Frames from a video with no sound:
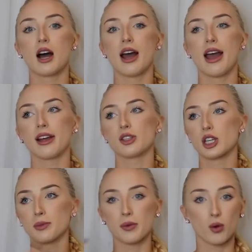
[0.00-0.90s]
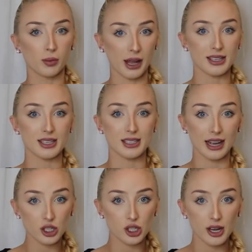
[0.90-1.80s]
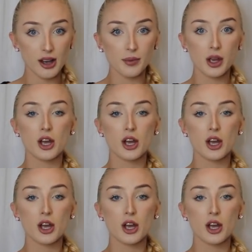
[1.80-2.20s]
and so many more places next year.